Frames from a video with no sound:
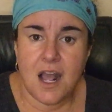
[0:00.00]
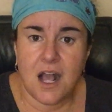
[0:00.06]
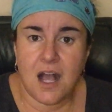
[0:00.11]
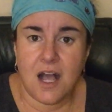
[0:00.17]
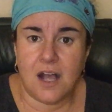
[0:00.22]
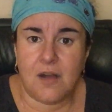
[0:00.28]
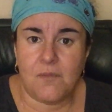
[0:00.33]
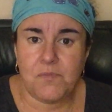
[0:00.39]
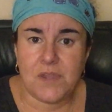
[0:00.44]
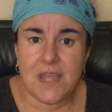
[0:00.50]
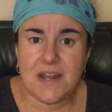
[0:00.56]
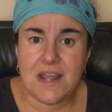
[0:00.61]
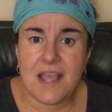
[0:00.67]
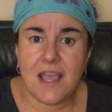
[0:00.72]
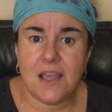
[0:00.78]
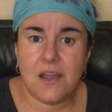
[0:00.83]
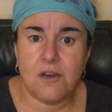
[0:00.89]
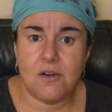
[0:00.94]
and
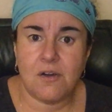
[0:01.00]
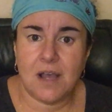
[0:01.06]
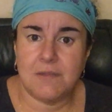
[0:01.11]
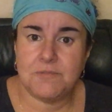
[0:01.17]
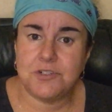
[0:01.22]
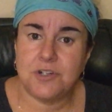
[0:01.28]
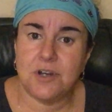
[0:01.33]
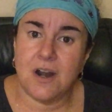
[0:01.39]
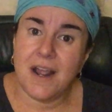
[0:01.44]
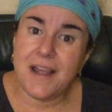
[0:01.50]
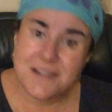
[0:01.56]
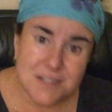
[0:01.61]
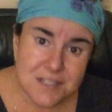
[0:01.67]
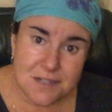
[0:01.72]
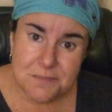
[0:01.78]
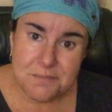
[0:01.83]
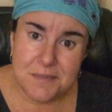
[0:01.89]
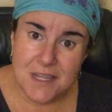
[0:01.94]
how I'm trying
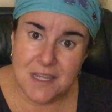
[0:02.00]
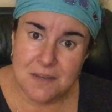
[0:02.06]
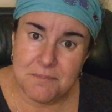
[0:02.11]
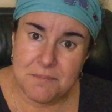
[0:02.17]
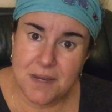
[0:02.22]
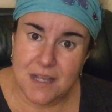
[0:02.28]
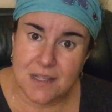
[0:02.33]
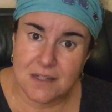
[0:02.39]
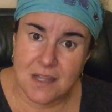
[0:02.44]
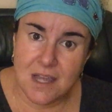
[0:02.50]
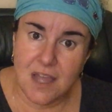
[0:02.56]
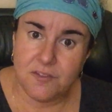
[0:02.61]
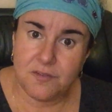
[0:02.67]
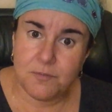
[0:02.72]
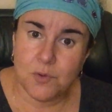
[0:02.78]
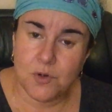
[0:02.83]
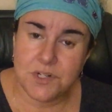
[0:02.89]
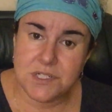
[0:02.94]
to make my
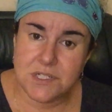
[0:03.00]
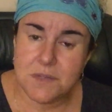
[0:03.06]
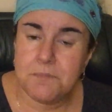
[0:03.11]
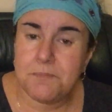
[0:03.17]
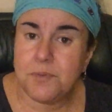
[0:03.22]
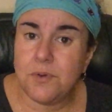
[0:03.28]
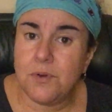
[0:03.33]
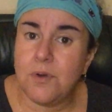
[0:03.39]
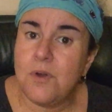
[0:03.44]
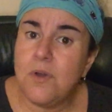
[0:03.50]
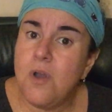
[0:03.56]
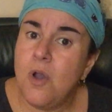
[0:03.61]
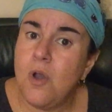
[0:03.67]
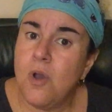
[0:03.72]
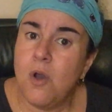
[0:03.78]
life more simple,